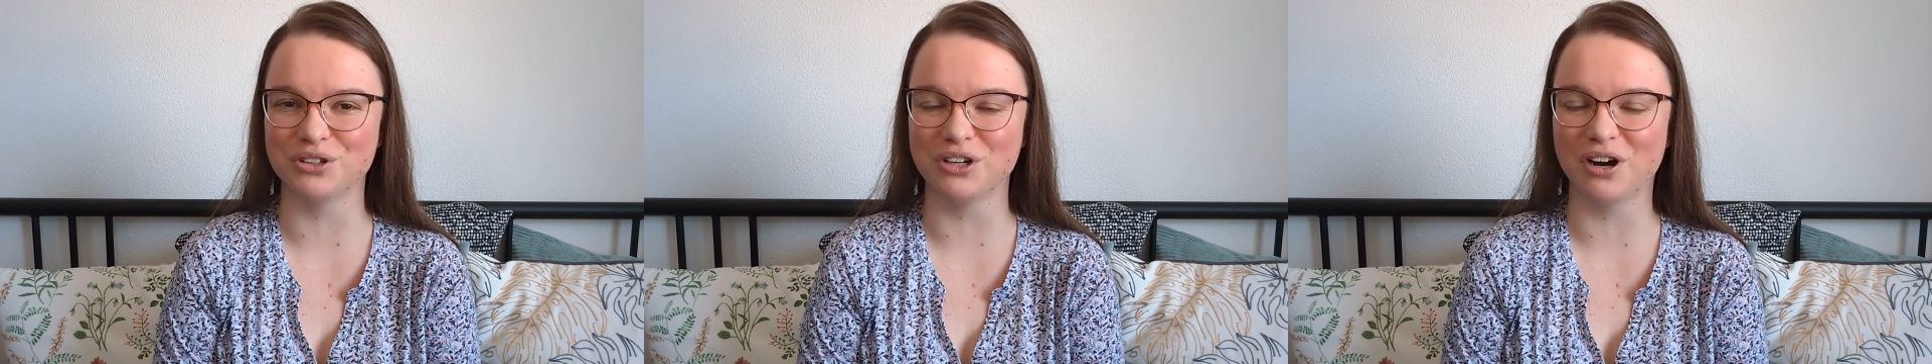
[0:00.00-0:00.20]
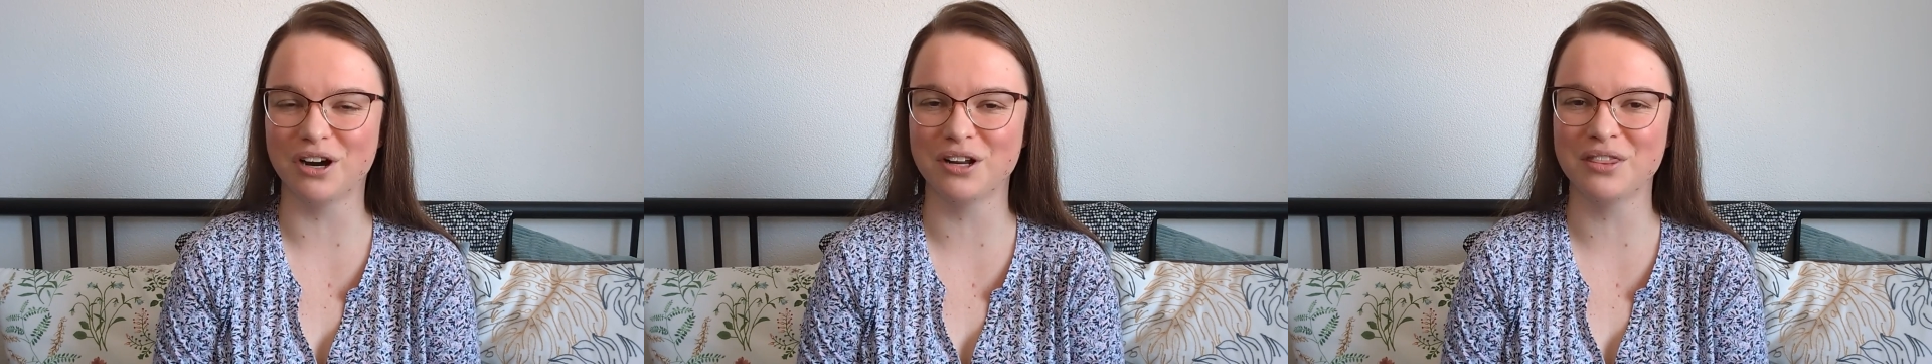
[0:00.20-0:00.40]

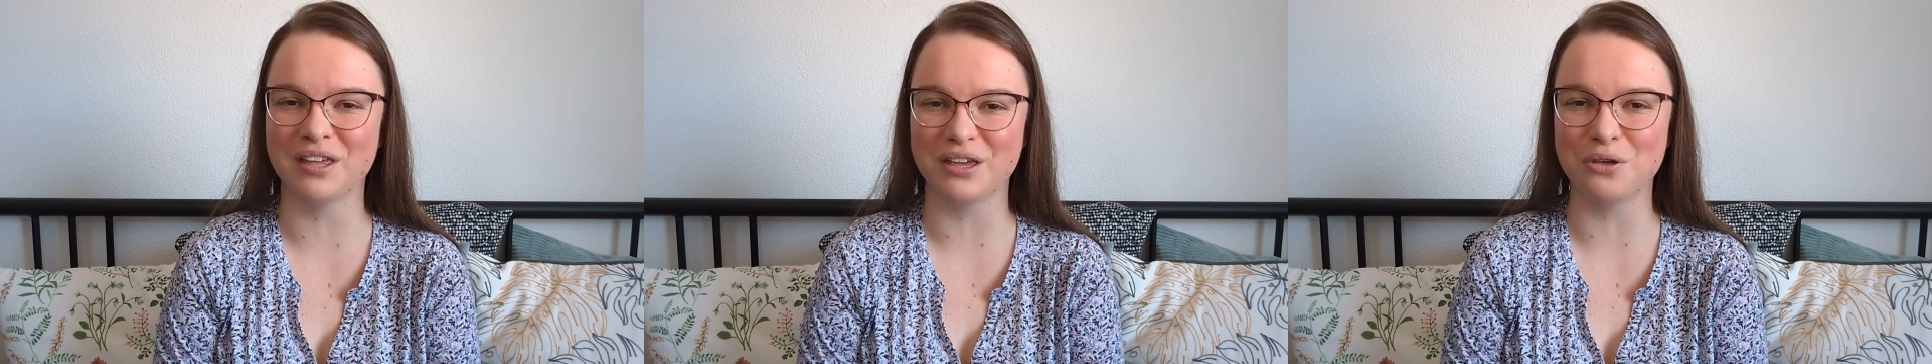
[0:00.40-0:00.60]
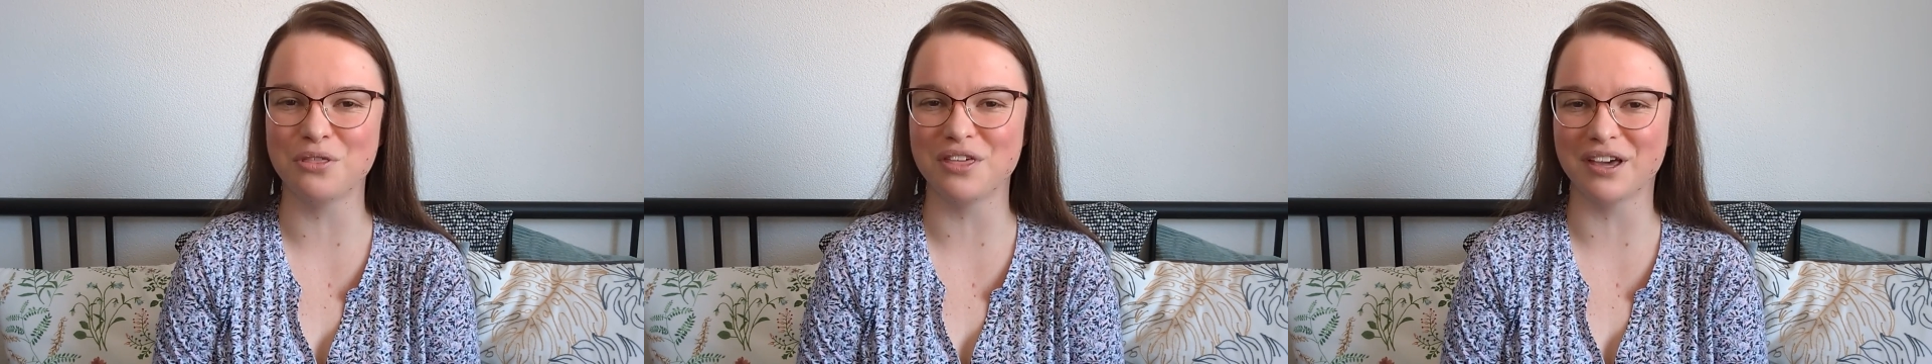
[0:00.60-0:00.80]
yarn
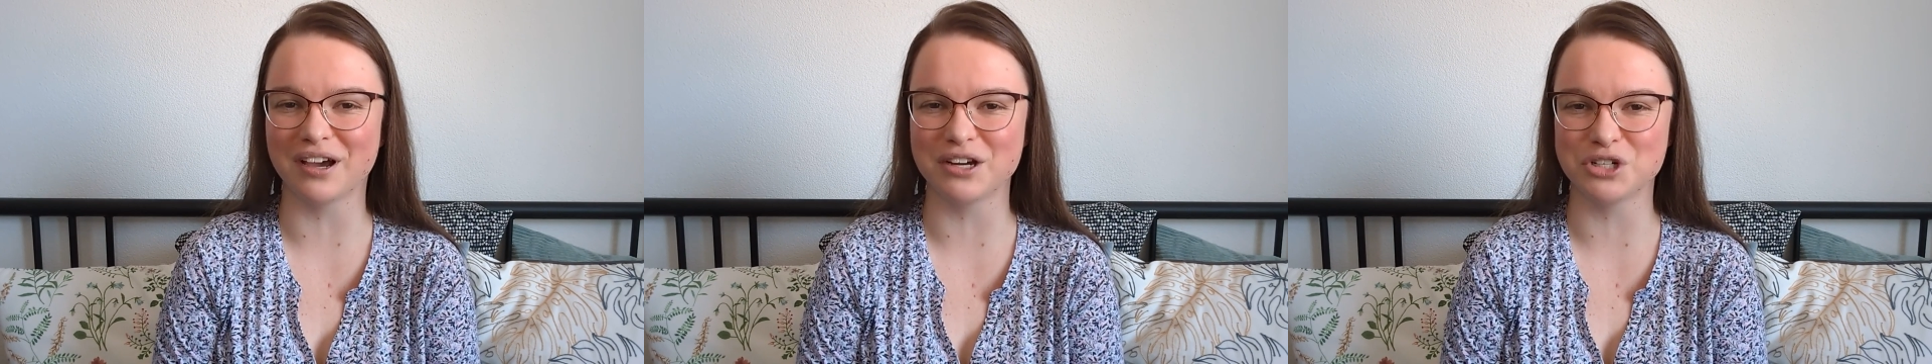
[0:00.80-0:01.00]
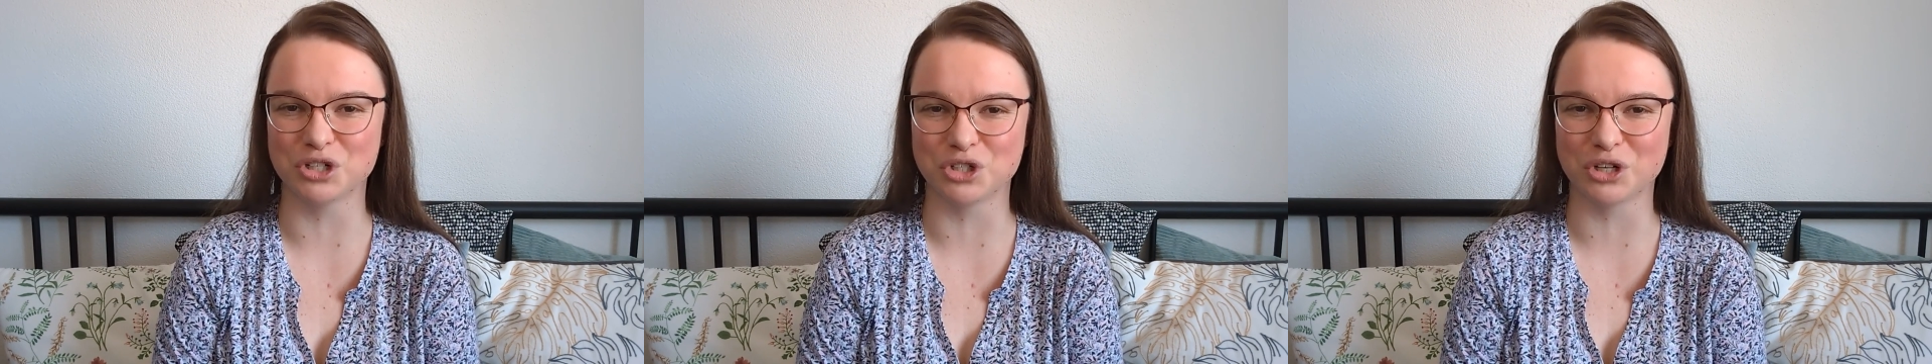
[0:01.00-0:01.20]
that you think
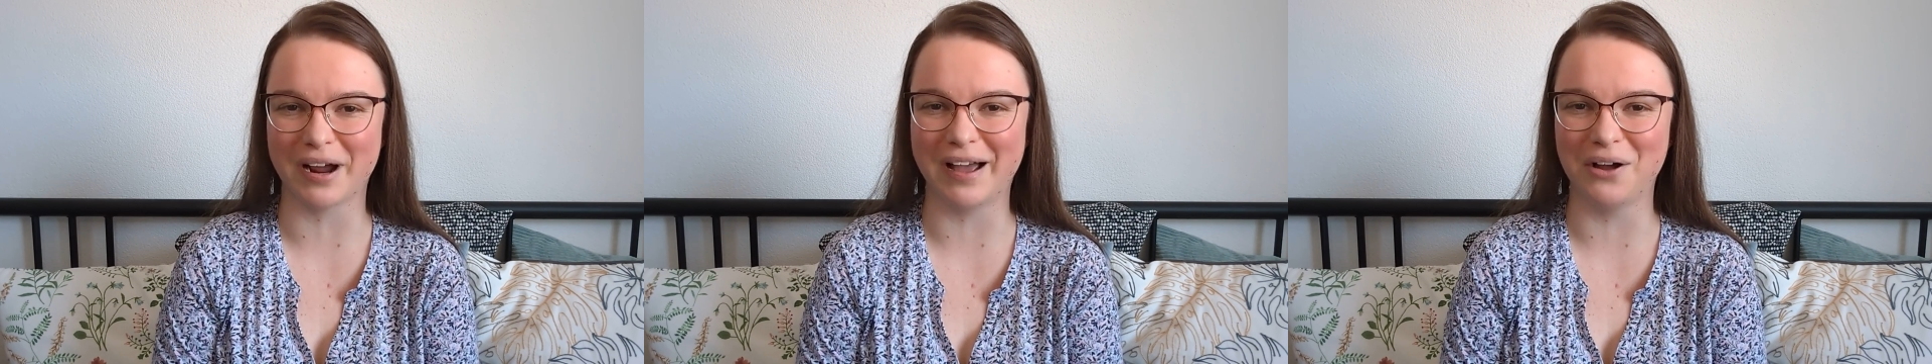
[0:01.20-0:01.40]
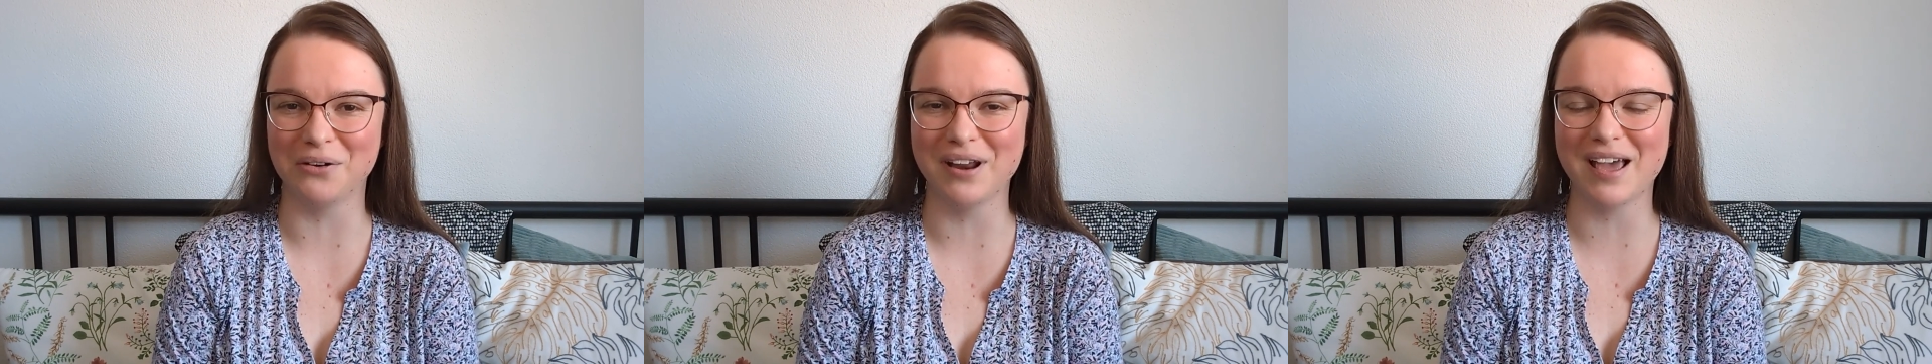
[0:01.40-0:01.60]
I should
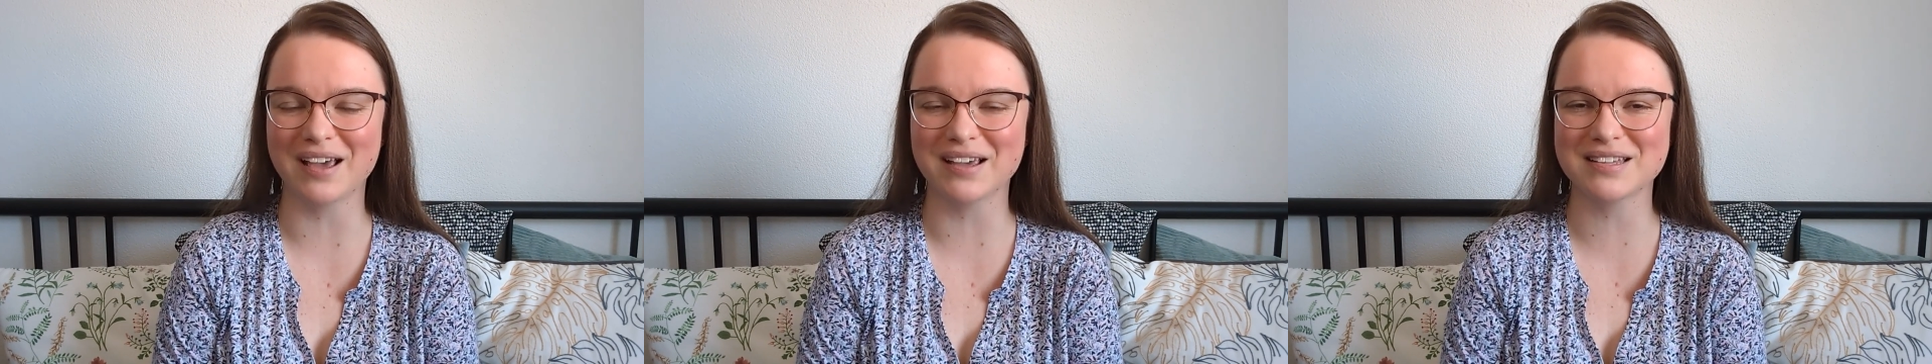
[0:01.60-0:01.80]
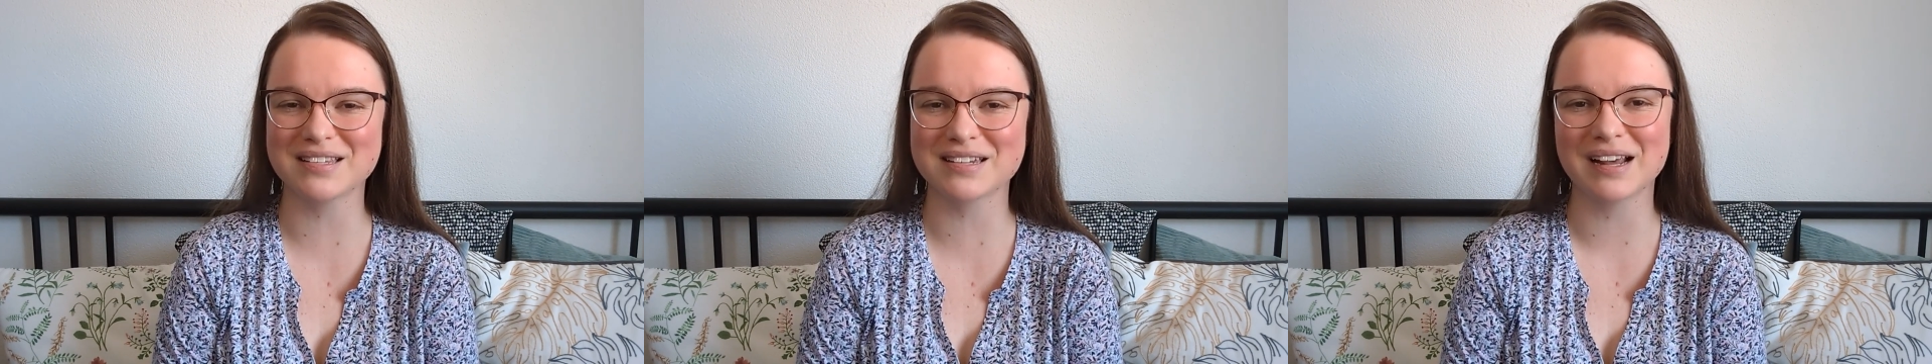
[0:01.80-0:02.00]
try out
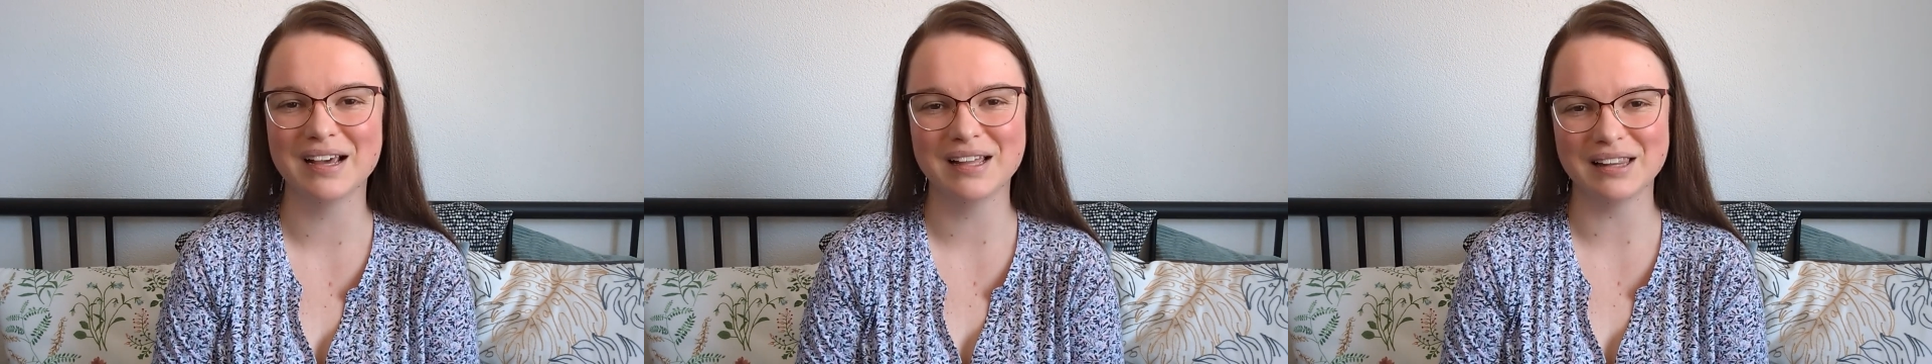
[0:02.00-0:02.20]
next,